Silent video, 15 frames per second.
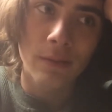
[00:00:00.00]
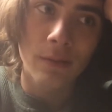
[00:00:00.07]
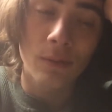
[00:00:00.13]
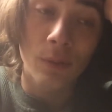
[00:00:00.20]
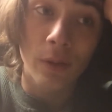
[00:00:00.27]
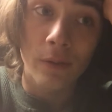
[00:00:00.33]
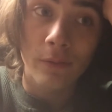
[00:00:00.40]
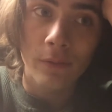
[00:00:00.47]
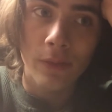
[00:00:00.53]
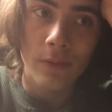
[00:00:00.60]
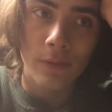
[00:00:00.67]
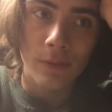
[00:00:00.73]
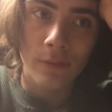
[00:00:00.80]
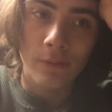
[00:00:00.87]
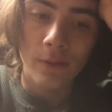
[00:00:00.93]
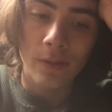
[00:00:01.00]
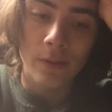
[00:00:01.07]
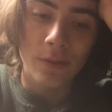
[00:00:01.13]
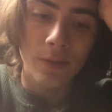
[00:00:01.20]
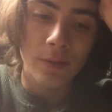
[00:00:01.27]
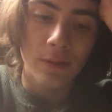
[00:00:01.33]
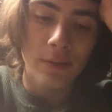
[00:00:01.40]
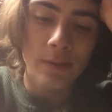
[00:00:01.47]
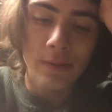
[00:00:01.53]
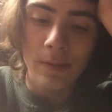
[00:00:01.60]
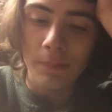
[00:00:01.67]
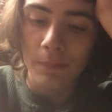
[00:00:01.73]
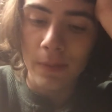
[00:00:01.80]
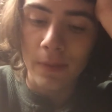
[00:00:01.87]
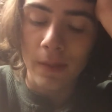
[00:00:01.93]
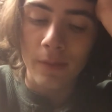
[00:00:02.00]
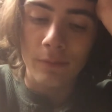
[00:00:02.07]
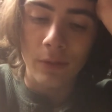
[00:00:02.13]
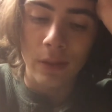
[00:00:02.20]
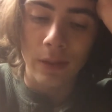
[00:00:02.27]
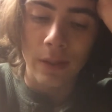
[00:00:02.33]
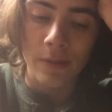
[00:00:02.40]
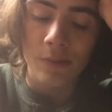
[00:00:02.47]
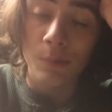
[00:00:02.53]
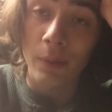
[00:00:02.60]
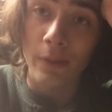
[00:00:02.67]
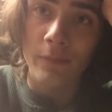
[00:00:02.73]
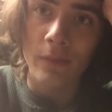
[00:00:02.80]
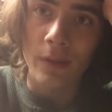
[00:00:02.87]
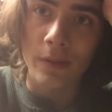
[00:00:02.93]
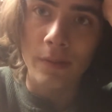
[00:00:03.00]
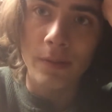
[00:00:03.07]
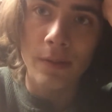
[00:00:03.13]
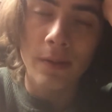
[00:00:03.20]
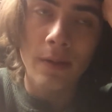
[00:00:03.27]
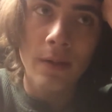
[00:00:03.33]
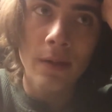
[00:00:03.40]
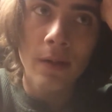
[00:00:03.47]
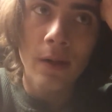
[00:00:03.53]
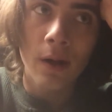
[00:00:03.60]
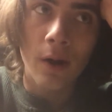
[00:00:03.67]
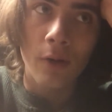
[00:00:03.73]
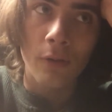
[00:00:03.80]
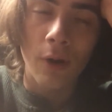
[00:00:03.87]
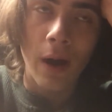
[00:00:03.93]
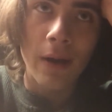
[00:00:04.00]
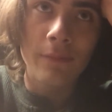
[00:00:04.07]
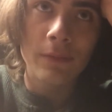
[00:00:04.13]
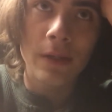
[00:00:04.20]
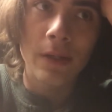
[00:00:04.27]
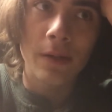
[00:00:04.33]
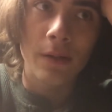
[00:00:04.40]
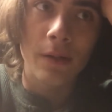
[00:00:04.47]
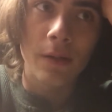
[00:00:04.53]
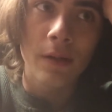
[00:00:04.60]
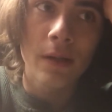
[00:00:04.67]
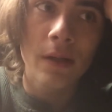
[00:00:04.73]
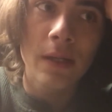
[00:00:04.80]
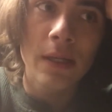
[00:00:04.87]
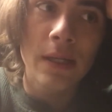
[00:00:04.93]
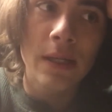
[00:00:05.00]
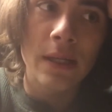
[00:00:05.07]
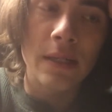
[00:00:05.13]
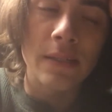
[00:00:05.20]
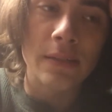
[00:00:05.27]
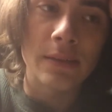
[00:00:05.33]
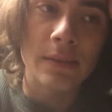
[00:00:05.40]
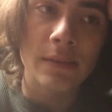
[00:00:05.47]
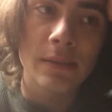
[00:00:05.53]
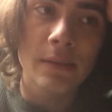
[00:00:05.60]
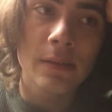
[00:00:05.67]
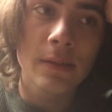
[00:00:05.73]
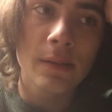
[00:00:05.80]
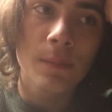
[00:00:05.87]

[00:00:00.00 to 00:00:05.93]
You work through the friction. And it's something that I've realized when I first arrived here, is